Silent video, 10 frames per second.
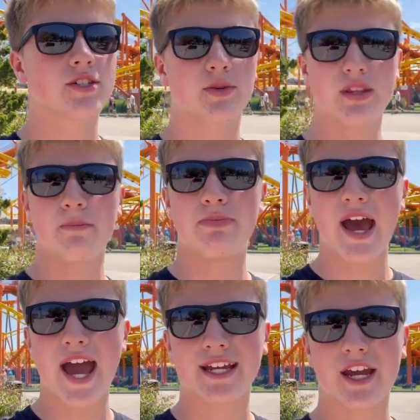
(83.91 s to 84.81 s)
So in the
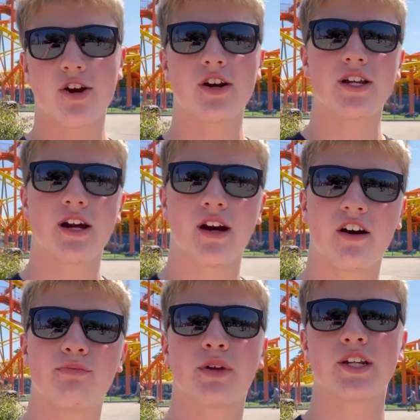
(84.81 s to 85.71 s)
back area
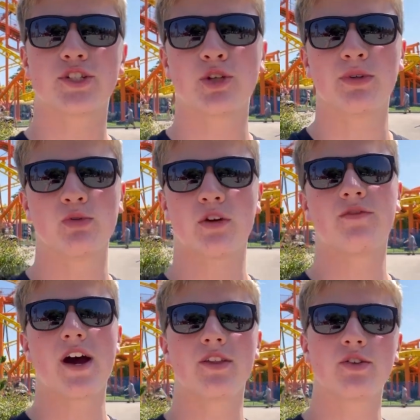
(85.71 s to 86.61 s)
of Planet Snoopy, you will
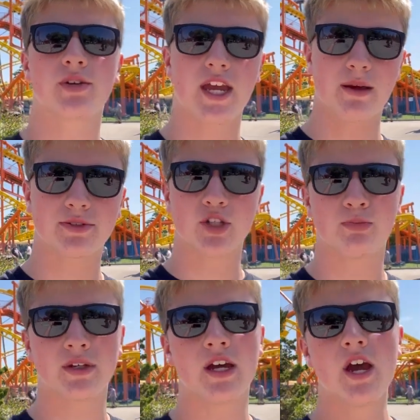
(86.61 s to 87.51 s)
find the new Camp
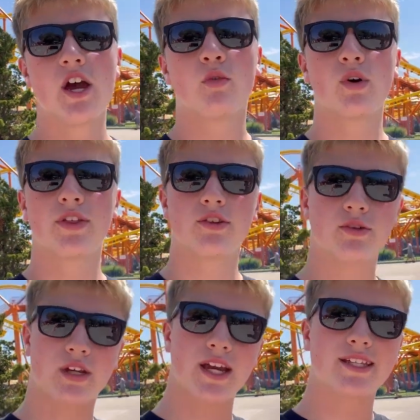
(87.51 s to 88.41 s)
Snoopy with new
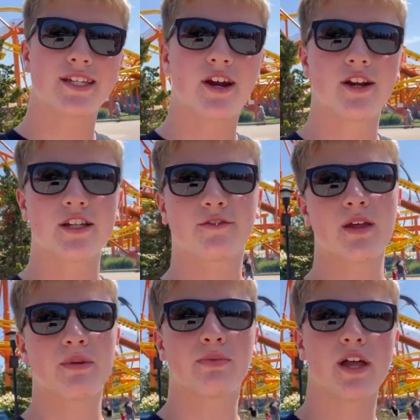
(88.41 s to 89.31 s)
kids areas for
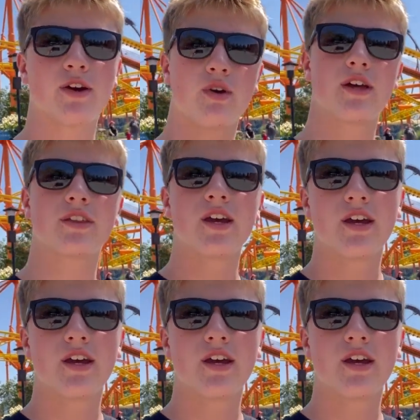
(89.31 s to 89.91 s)
them to play with,